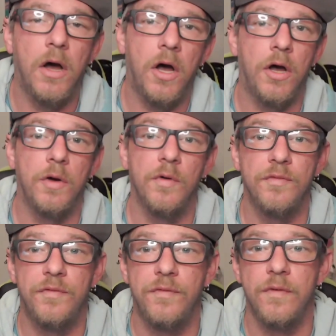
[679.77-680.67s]

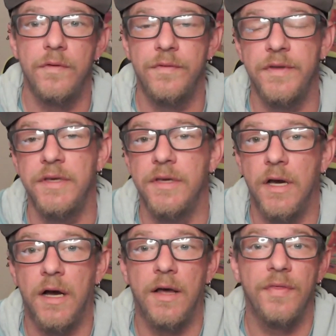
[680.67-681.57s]
of the
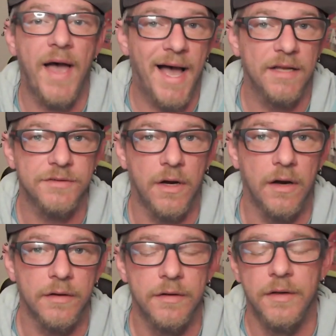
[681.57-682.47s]
hot
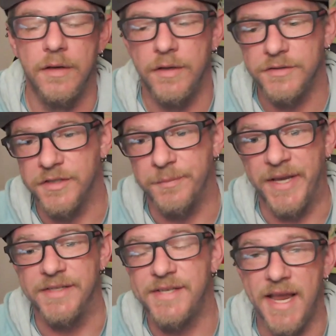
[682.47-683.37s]
dog to
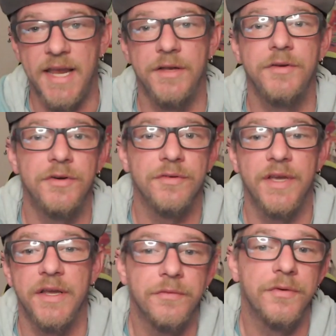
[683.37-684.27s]
maintain your
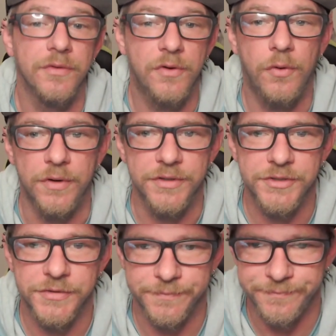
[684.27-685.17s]
lane through the
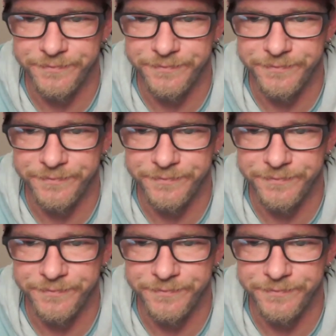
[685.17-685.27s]
course.